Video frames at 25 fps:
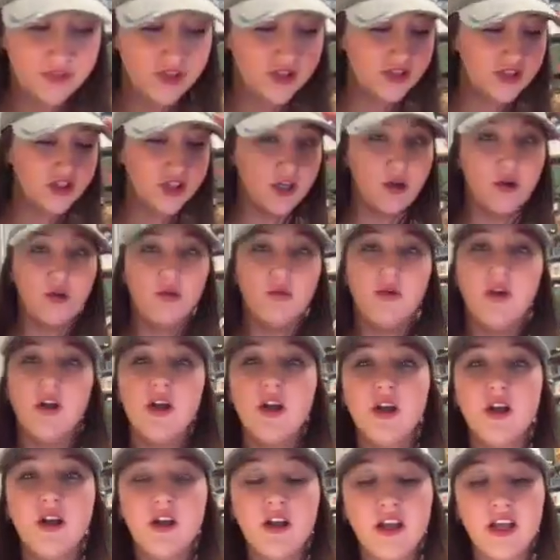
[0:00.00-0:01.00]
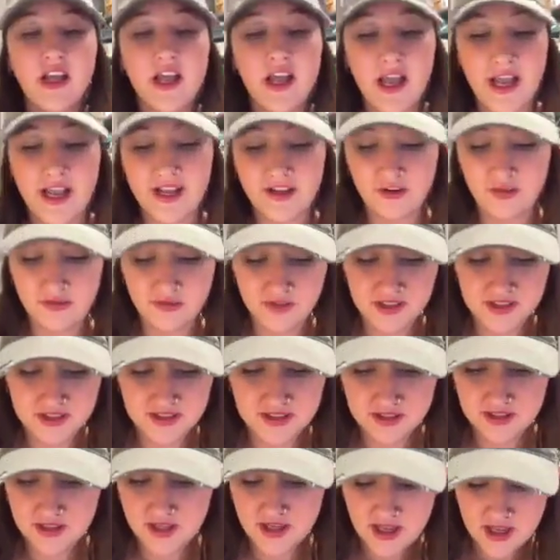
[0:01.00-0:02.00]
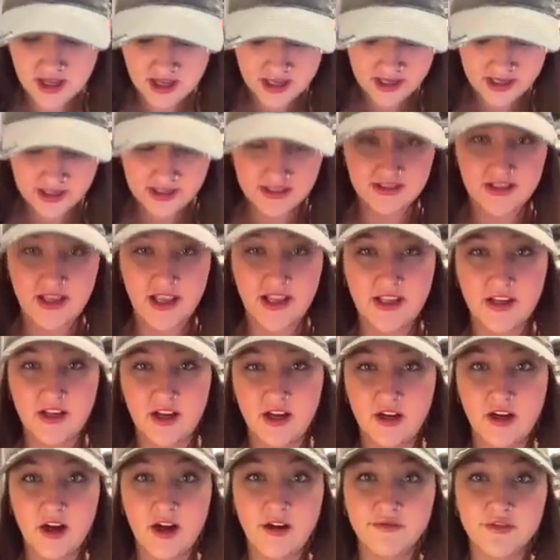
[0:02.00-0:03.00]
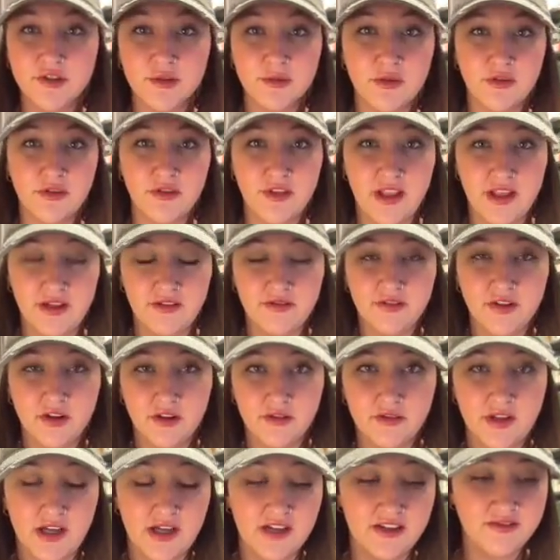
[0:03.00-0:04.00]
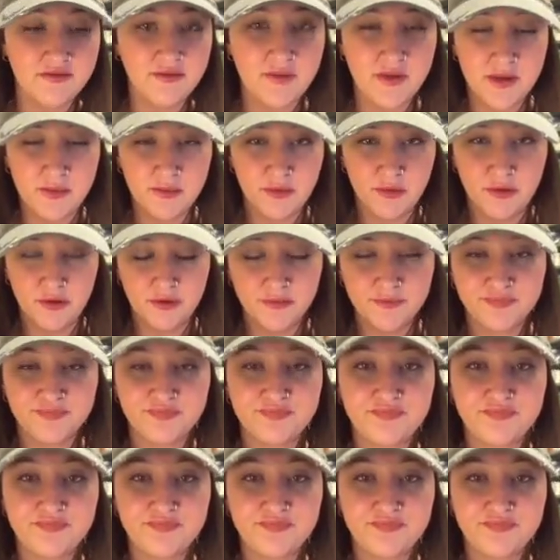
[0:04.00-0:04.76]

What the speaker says: so I know this is like an uncomfortable thing for a lot of people,